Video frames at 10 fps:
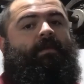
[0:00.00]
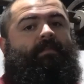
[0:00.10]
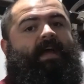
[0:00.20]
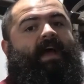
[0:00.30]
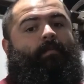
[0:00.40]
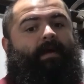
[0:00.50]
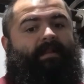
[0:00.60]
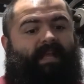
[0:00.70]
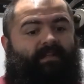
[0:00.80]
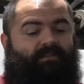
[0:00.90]
that
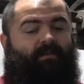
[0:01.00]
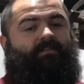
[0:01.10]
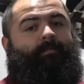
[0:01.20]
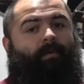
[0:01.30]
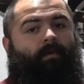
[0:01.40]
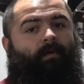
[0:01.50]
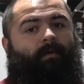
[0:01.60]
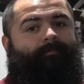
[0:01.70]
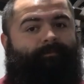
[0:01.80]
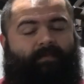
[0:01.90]
when they start to
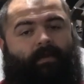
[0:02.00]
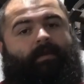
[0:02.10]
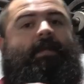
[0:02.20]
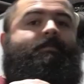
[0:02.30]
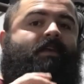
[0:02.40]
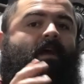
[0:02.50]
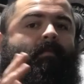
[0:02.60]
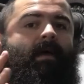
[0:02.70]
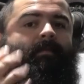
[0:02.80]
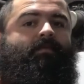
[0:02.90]
pull, their hips
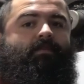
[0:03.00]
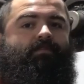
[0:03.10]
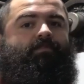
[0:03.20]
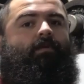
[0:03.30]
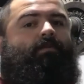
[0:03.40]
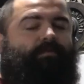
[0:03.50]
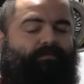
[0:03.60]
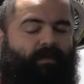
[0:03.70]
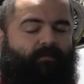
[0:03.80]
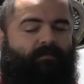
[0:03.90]
come up, their shoulders
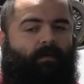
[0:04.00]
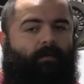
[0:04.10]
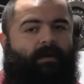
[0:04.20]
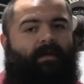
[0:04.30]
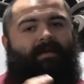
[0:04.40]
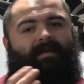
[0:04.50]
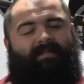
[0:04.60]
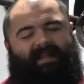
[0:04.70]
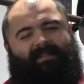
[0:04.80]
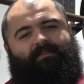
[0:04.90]
fall forward,
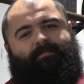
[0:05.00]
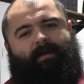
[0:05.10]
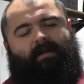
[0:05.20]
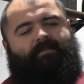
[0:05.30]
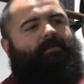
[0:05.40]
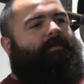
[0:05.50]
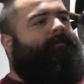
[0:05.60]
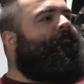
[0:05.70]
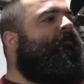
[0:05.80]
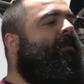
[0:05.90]
they lose
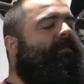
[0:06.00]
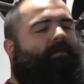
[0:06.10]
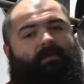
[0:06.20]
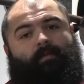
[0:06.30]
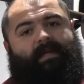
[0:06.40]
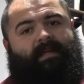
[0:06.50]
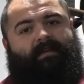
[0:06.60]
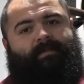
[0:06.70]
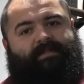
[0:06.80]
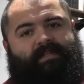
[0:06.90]
posture, they're in a
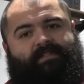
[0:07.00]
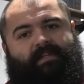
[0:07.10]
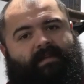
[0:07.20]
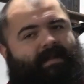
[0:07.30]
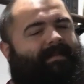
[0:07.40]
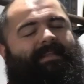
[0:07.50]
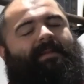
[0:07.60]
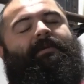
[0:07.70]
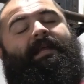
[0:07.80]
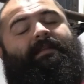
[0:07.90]
weakened position, and then they
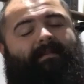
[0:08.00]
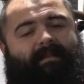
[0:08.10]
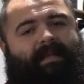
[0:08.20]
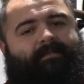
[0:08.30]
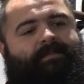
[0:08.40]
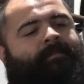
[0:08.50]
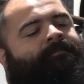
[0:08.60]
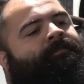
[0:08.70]
don't get the lift.